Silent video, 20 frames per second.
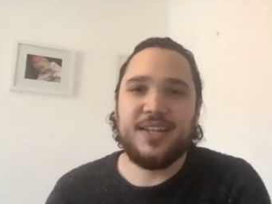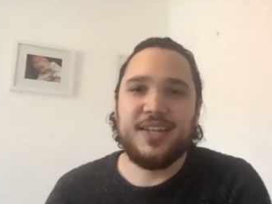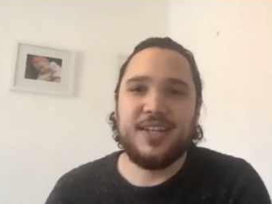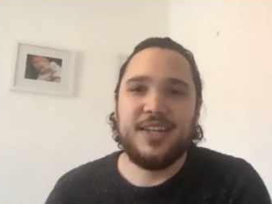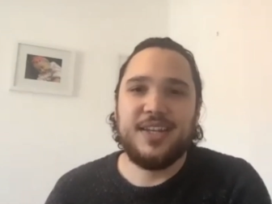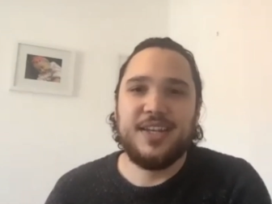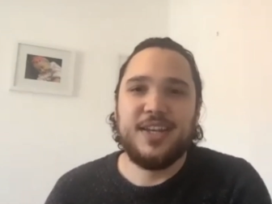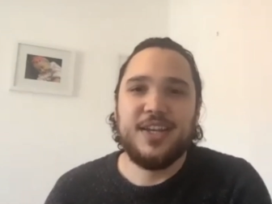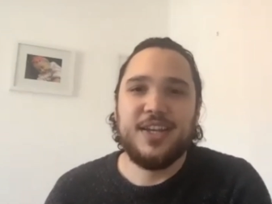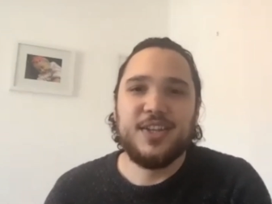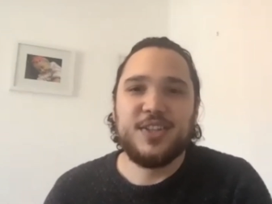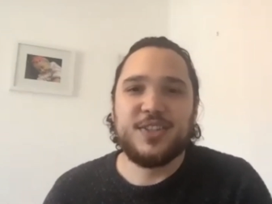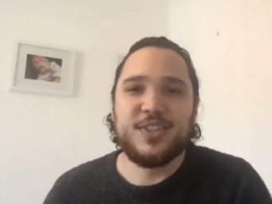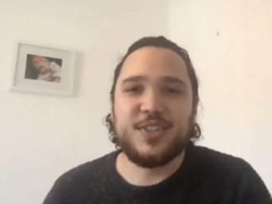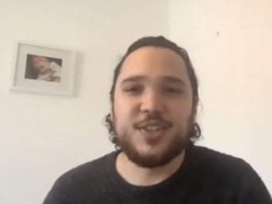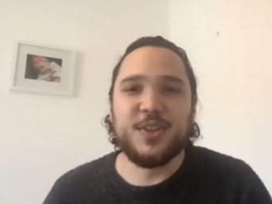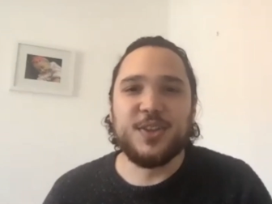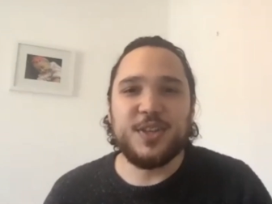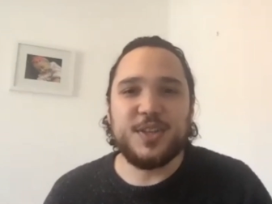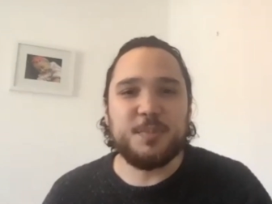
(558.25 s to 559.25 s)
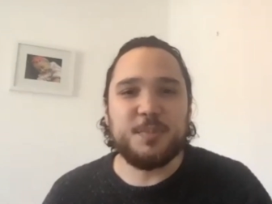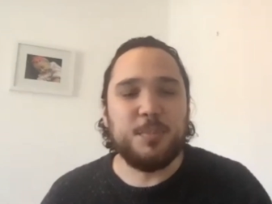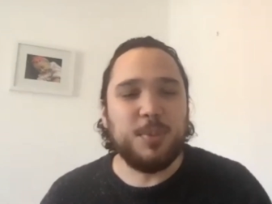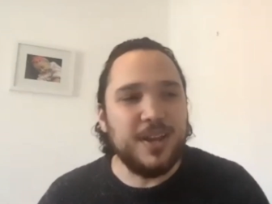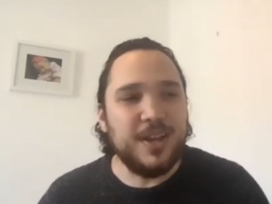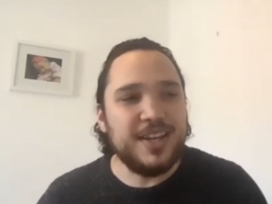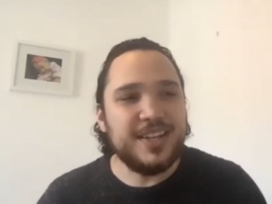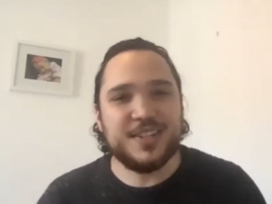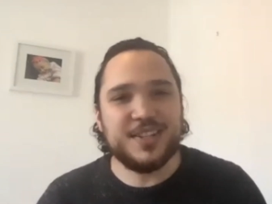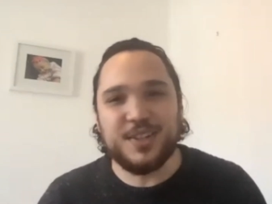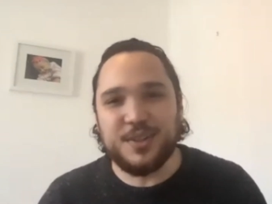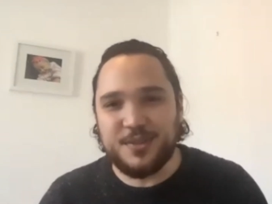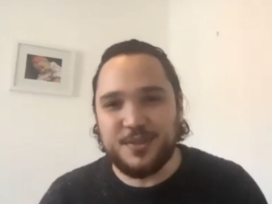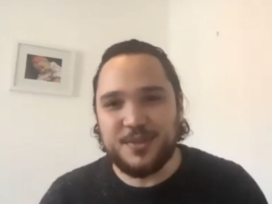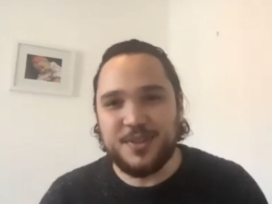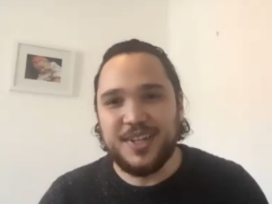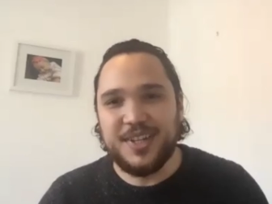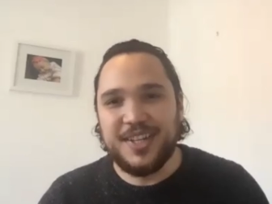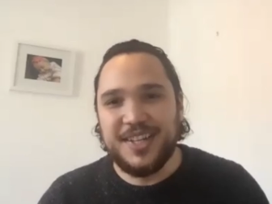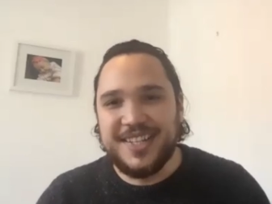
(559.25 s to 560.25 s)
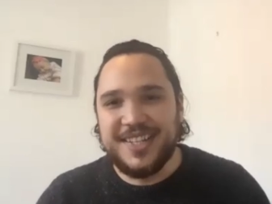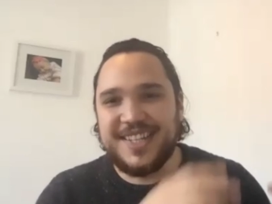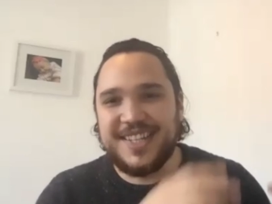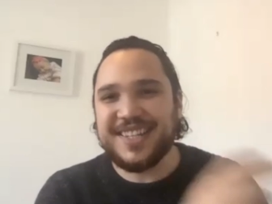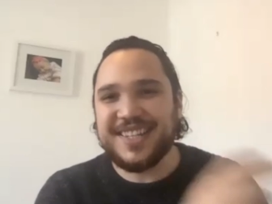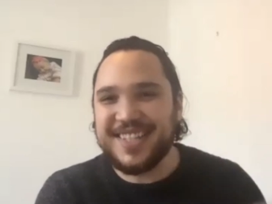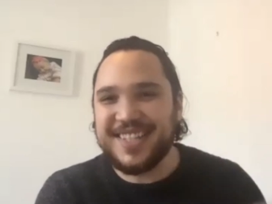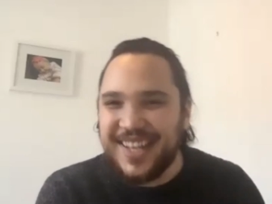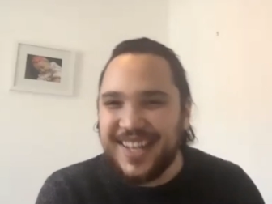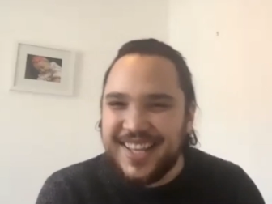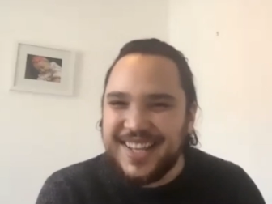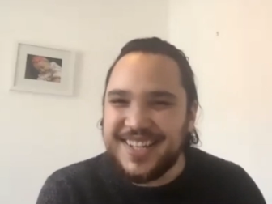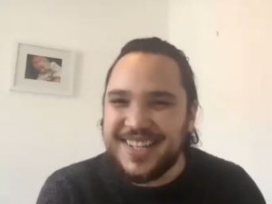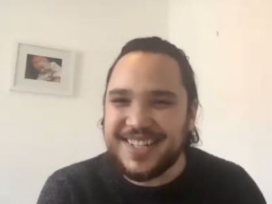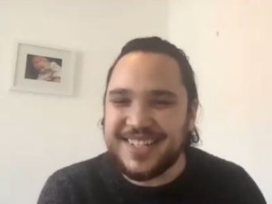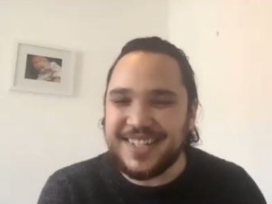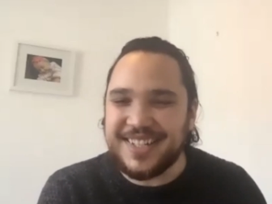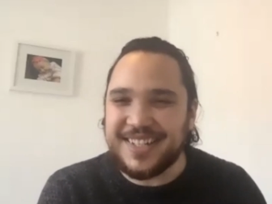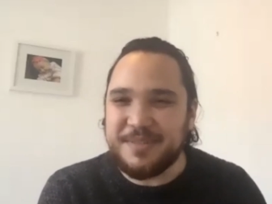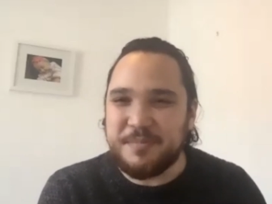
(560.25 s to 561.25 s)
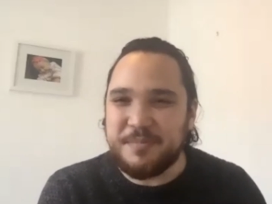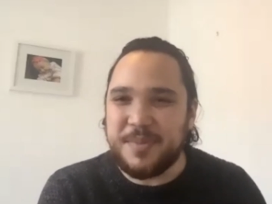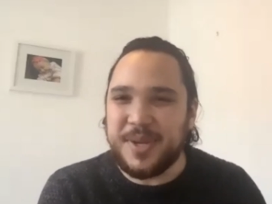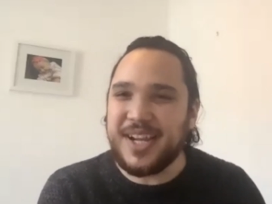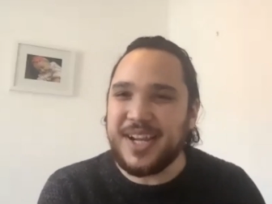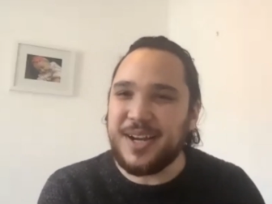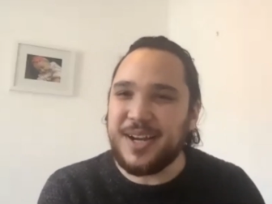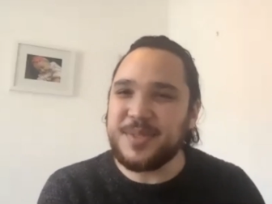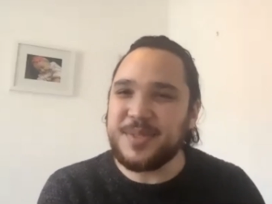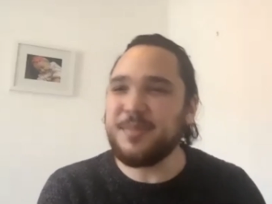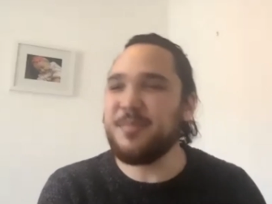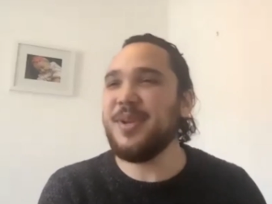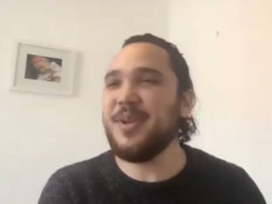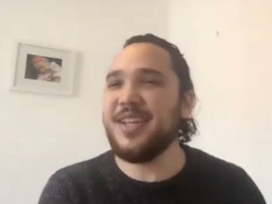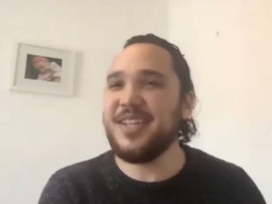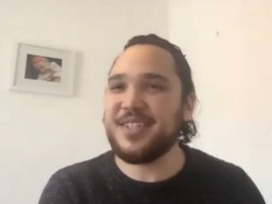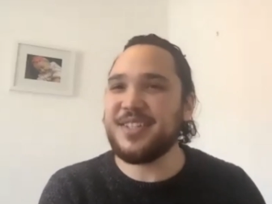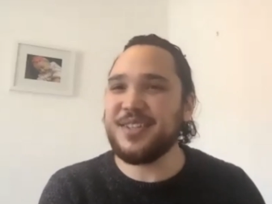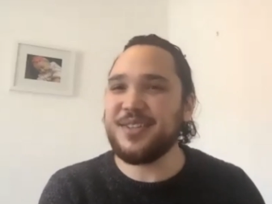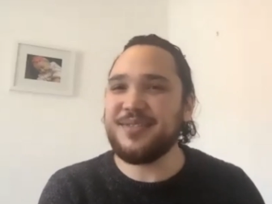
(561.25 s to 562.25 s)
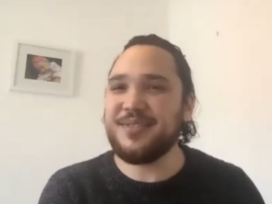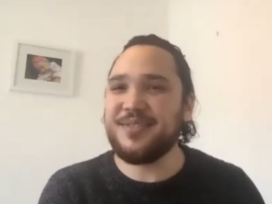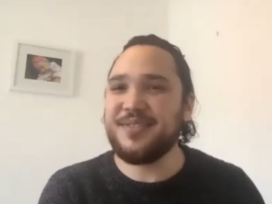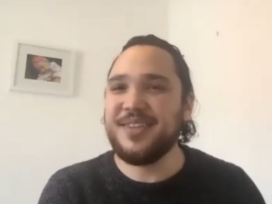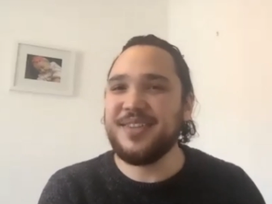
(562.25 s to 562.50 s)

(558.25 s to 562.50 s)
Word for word: Yeah. So this place of desolation becomes a place of